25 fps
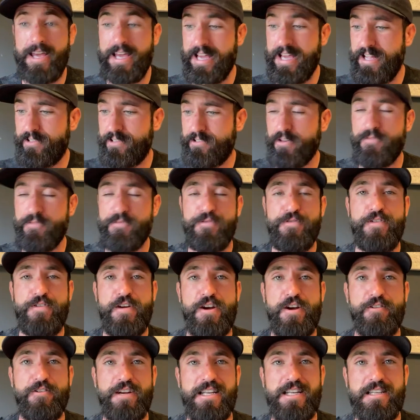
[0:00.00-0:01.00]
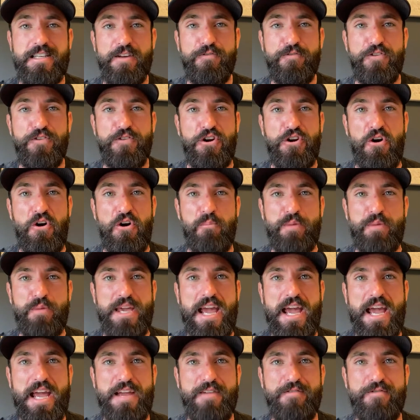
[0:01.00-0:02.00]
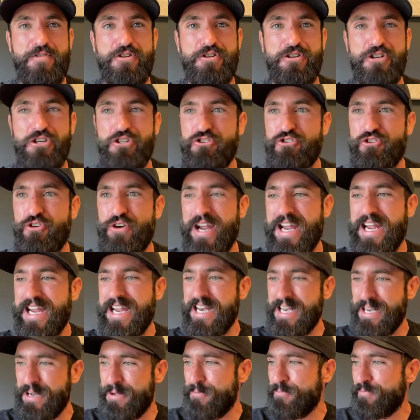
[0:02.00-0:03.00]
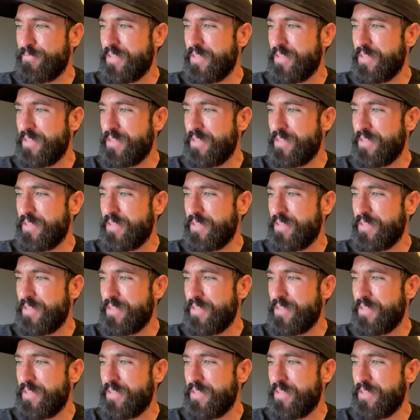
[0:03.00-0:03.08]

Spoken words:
It's a very difficult behavior to train.